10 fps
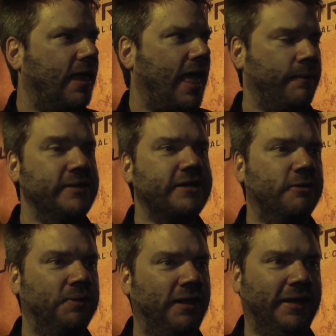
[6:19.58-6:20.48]
And we
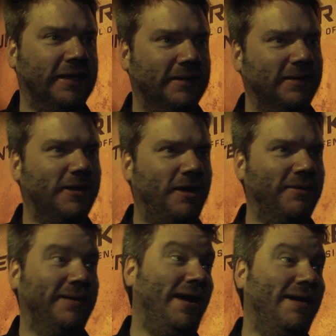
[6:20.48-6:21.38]
started playing it, and we're
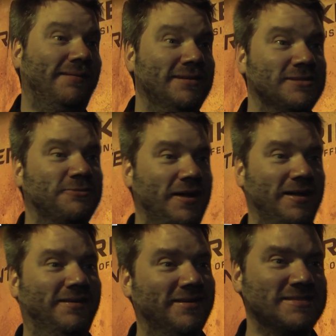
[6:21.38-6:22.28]
like, wow, this is
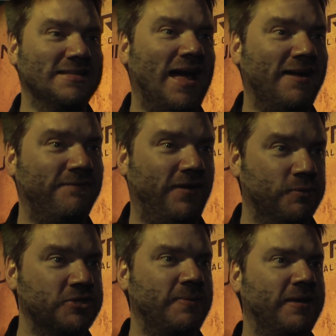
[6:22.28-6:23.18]
fun. This is a lot of fun.
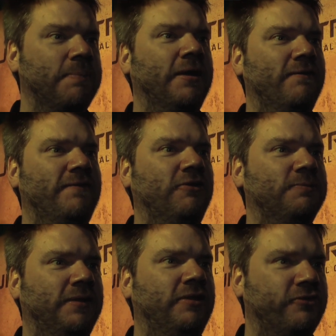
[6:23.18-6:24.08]
We should make a bigger
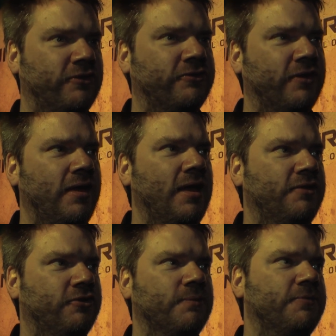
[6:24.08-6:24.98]
investment in this because
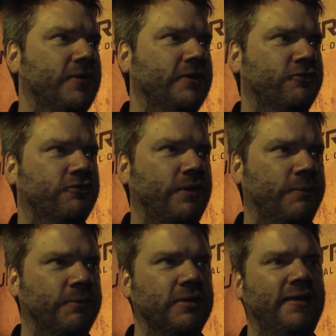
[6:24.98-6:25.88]
there's some things that
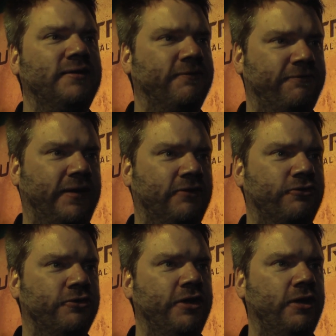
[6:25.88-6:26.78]
we would like to
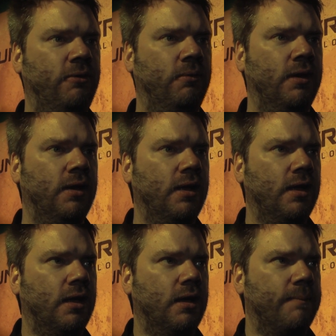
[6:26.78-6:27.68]
fix or do.
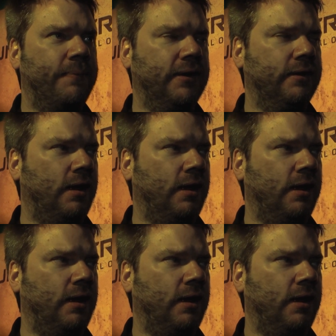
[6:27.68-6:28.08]
But